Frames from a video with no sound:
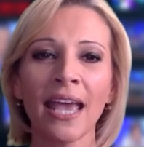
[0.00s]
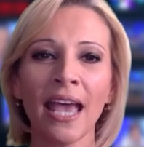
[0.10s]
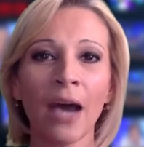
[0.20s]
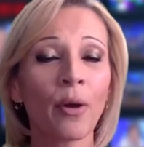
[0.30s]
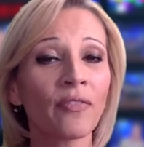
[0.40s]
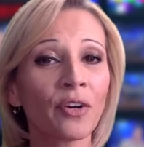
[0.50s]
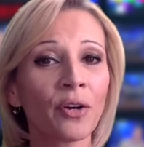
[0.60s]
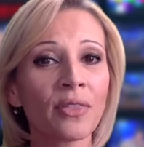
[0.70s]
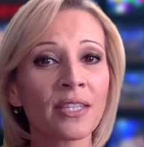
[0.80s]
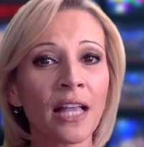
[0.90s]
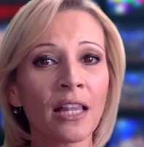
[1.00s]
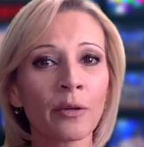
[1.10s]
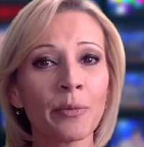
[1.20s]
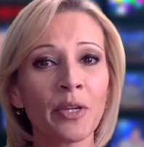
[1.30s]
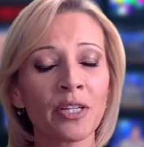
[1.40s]
However, the
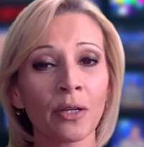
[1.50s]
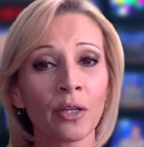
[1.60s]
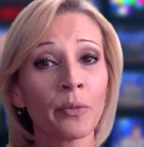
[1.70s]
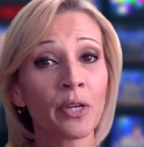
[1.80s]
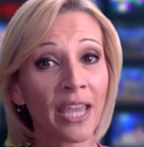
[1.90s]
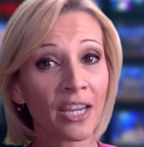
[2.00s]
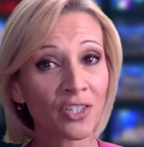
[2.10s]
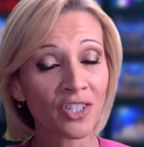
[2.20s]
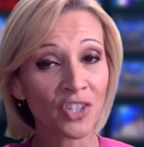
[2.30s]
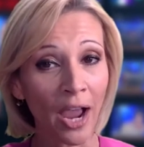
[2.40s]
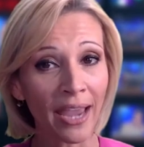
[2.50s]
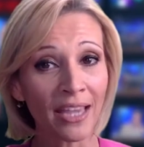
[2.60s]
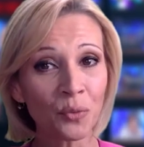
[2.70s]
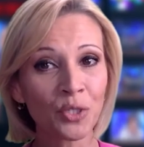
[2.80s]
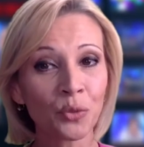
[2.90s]
telecommunications
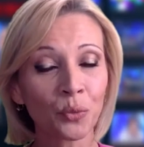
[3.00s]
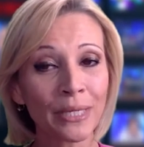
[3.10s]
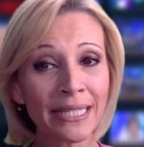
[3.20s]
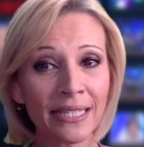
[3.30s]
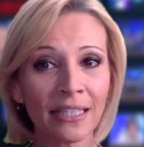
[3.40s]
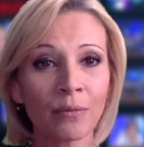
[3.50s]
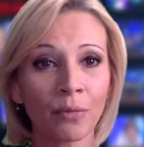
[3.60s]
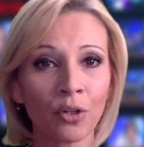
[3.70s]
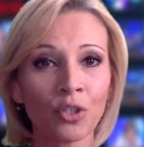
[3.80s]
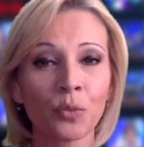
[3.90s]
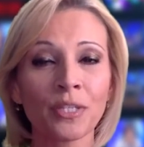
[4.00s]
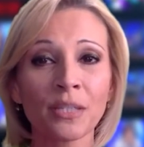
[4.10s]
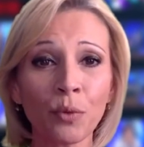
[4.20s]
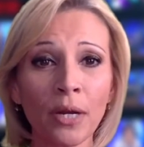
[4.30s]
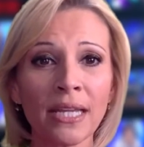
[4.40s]
giant, which recently merged with
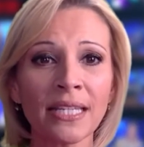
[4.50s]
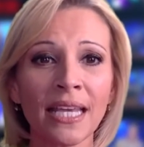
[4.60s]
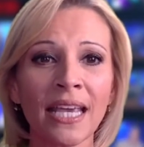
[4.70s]
Sprint,